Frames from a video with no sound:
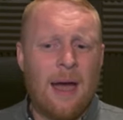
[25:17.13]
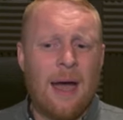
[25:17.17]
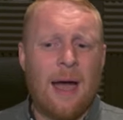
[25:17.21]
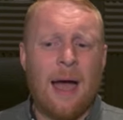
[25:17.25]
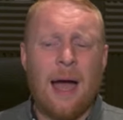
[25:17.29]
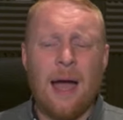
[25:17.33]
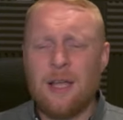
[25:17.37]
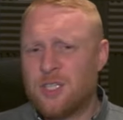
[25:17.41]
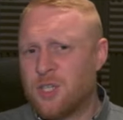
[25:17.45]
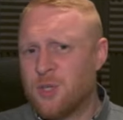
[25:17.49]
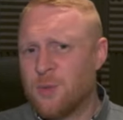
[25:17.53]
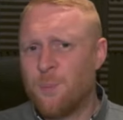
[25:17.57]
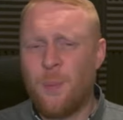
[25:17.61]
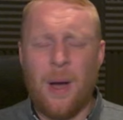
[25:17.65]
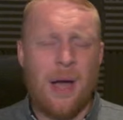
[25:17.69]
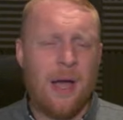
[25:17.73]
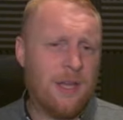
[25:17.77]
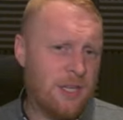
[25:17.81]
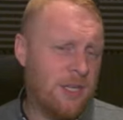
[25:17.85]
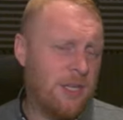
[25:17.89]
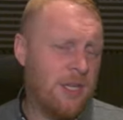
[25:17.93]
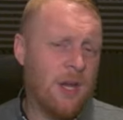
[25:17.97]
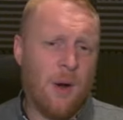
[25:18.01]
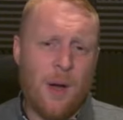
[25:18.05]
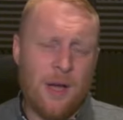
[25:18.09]
I'd,
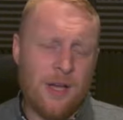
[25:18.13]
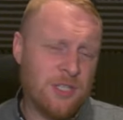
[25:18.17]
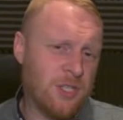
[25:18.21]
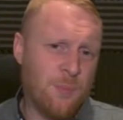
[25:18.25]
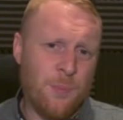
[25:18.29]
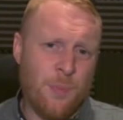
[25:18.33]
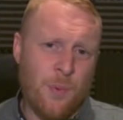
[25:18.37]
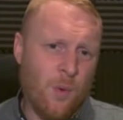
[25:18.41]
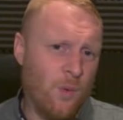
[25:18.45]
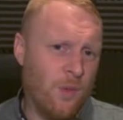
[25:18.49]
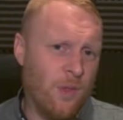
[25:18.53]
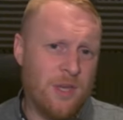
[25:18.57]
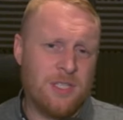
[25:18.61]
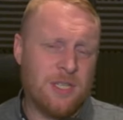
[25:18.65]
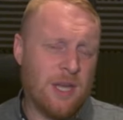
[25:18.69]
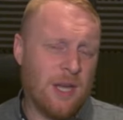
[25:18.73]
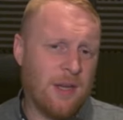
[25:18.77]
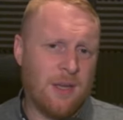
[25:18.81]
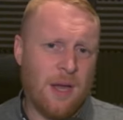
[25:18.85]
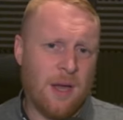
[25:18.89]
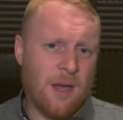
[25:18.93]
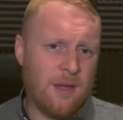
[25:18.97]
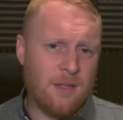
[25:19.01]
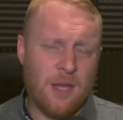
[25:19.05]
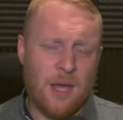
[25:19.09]
I, you know, I support this.
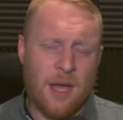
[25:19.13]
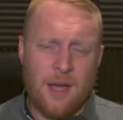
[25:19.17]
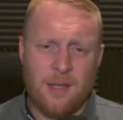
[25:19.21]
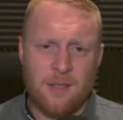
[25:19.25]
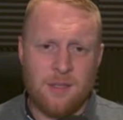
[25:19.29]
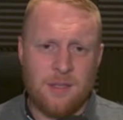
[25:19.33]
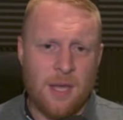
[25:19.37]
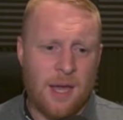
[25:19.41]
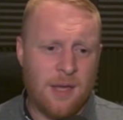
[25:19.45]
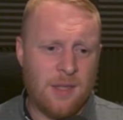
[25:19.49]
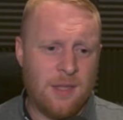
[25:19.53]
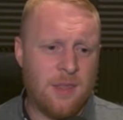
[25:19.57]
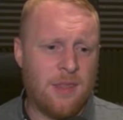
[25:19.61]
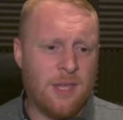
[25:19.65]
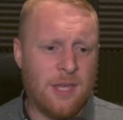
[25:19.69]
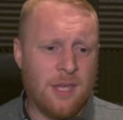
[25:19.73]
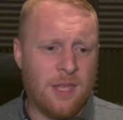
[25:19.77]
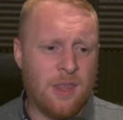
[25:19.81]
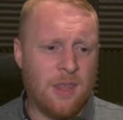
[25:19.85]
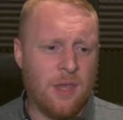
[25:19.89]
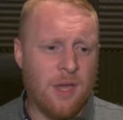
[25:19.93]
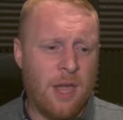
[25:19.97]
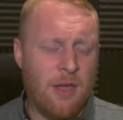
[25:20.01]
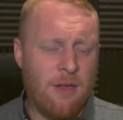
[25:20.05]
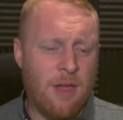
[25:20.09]
I, I, I, I
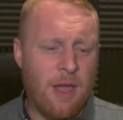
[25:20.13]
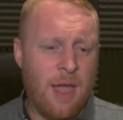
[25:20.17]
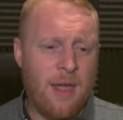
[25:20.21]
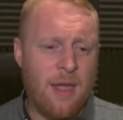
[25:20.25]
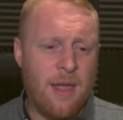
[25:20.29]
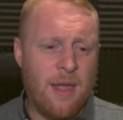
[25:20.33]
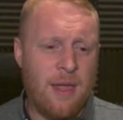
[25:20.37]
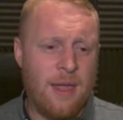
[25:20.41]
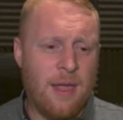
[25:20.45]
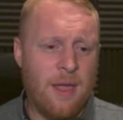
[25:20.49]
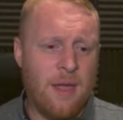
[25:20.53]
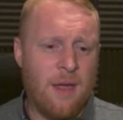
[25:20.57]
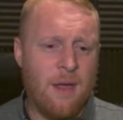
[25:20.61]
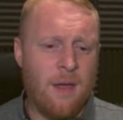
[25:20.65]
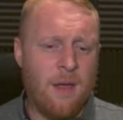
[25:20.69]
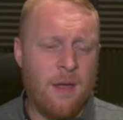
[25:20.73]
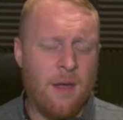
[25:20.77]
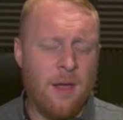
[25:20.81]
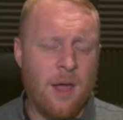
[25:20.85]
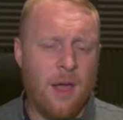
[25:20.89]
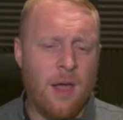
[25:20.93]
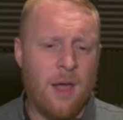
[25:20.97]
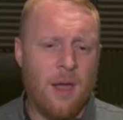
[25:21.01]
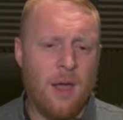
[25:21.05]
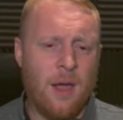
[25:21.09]
think that a, a, a
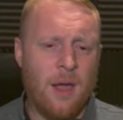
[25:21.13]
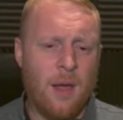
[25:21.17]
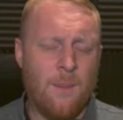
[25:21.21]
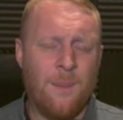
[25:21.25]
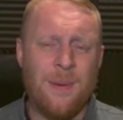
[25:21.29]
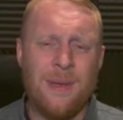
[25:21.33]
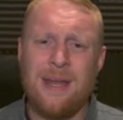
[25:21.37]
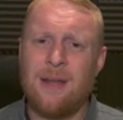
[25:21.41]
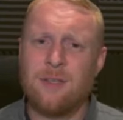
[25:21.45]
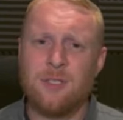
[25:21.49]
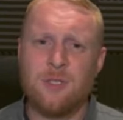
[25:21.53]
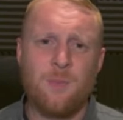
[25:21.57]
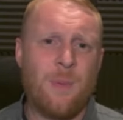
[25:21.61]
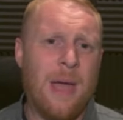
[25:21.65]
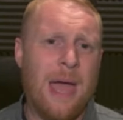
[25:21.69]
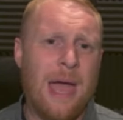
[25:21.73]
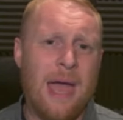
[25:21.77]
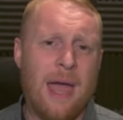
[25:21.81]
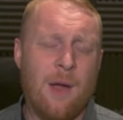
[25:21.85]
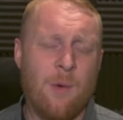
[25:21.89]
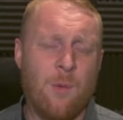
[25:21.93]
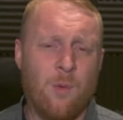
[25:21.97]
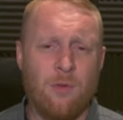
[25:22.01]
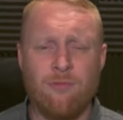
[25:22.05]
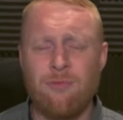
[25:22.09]
uh, uh, being able to
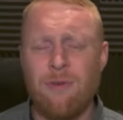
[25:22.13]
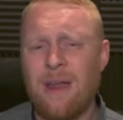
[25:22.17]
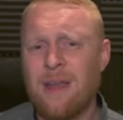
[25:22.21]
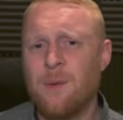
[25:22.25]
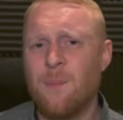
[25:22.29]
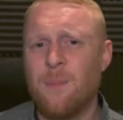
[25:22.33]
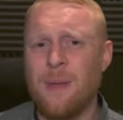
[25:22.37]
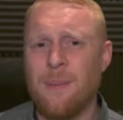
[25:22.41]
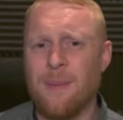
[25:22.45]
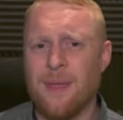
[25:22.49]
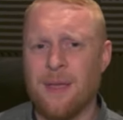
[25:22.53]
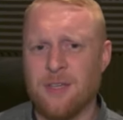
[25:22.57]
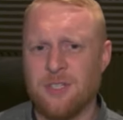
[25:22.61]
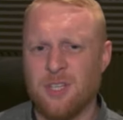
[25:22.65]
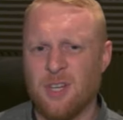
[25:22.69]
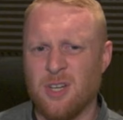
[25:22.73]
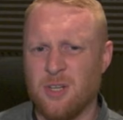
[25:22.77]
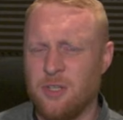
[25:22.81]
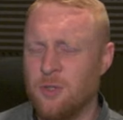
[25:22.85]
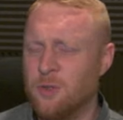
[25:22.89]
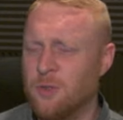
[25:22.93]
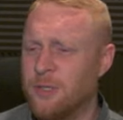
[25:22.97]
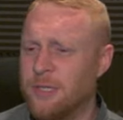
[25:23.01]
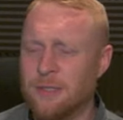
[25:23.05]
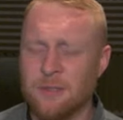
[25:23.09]
pair with random people outside of
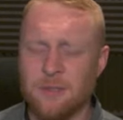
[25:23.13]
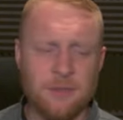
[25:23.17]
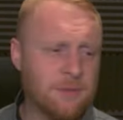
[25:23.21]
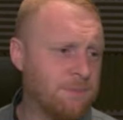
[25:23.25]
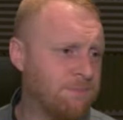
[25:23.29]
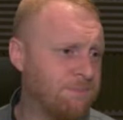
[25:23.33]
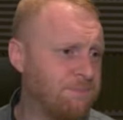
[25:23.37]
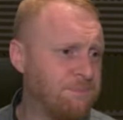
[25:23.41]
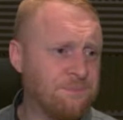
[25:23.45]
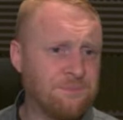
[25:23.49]
your guild,